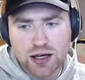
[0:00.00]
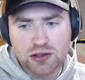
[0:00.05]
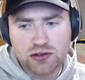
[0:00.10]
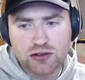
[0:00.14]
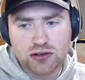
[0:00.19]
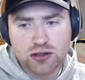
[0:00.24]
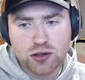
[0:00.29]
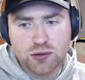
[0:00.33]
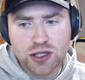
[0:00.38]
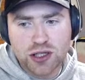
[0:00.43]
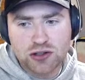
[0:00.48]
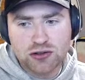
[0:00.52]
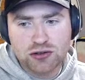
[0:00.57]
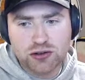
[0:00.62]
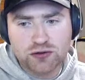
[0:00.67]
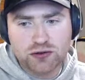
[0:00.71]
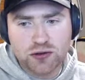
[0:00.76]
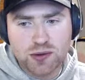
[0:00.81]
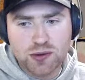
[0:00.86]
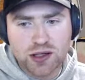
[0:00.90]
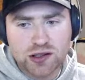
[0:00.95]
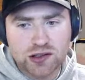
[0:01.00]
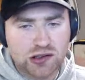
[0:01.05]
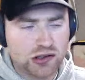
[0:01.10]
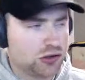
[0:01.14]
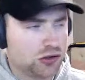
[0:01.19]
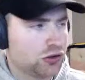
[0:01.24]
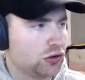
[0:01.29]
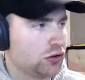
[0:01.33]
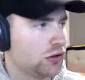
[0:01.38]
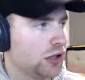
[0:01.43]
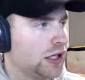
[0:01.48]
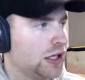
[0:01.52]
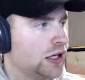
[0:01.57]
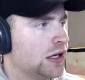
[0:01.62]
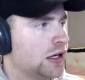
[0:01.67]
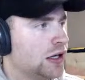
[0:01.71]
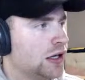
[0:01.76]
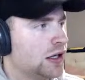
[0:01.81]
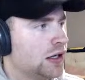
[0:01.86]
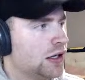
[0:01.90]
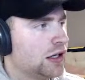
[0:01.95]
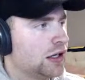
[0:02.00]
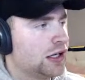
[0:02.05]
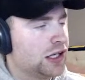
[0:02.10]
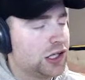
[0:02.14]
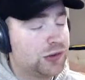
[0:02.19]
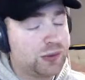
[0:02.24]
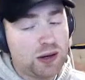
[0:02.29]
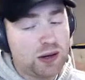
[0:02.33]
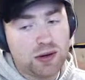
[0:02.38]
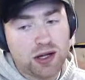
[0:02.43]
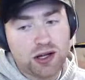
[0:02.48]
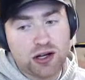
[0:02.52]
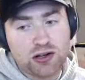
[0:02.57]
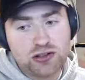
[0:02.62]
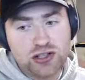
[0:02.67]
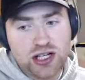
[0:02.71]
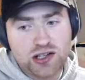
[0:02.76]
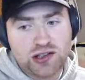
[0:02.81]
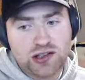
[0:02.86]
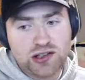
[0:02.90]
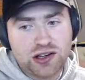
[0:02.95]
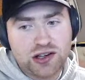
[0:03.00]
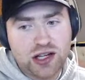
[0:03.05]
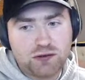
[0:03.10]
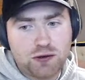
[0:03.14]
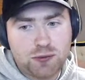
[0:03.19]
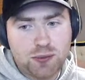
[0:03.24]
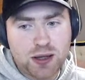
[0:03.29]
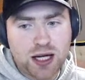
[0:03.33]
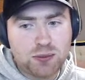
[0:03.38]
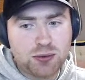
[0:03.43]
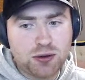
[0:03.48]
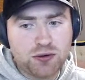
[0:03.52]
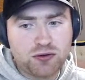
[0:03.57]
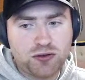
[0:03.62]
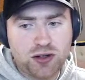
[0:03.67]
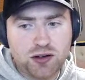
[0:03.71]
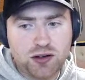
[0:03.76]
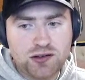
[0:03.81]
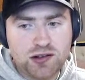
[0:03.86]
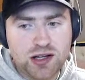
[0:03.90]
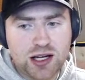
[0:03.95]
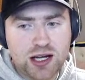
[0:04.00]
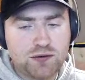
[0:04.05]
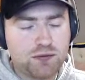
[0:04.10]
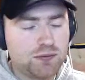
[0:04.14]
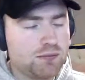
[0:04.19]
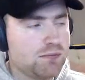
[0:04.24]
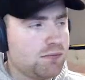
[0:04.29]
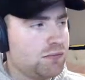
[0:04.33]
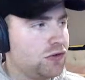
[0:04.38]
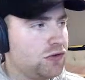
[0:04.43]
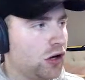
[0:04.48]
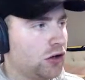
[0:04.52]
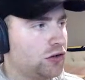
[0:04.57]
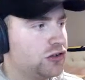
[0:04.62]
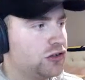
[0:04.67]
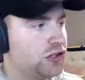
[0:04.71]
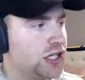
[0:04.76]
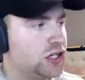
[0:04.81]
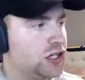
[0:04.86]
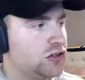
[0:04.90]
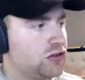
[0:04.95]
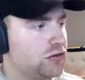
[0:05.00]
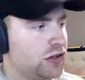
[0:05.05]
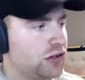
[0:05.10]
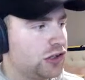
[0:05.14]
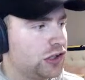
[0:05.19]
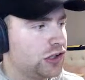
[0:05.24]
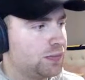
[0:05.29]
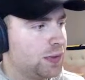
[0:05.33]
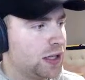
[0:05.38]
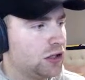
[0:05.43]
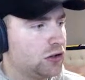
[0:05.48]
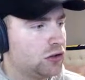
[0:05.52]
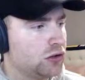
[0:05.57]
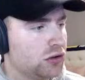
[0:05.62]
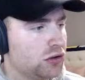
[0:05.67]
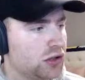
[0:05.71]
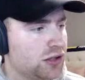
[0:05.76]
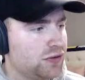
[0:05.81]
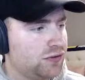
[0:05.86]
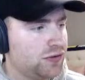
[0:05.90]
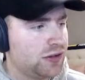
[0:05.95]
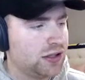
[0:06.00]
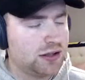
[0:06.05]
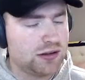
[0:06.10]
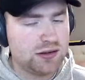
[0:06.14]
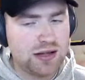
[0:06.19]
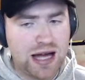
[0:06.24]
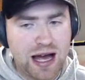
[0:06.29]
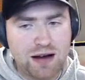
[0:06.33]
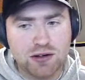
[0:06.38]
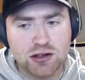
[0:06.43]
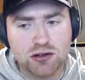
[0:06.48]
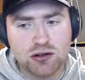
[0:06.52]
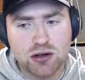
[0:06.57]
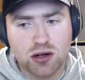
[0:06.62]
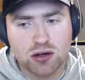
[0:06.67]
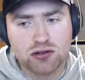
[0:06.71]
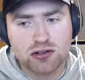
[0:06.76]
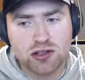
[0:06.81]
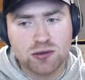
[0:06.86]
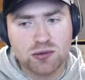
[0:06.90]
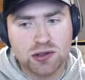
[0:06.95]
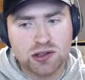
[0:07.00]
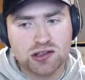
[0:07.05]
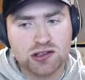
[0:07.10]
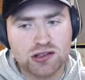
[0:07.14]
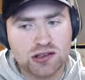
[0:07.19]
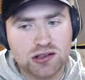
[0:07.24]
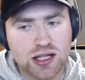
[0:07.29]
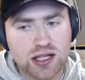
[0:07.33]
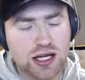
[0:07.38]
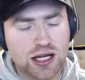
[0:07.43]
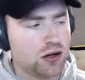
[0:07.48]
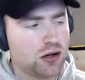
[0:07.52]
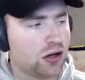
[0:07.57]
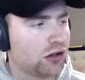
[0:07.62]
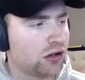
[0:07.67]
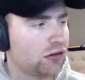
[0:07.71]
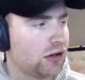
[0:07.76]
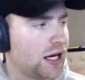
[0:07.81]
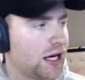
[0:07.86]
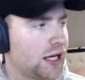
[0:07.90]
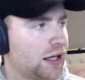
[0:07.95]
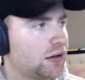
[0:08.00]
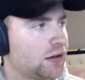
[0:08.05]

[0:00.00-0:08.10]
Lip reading: Too many injuries for me, says Corey. It's been one of those years, I think, for people. If you have dodged the injuries, it's been good. If you haven't dodged them, it's, not great.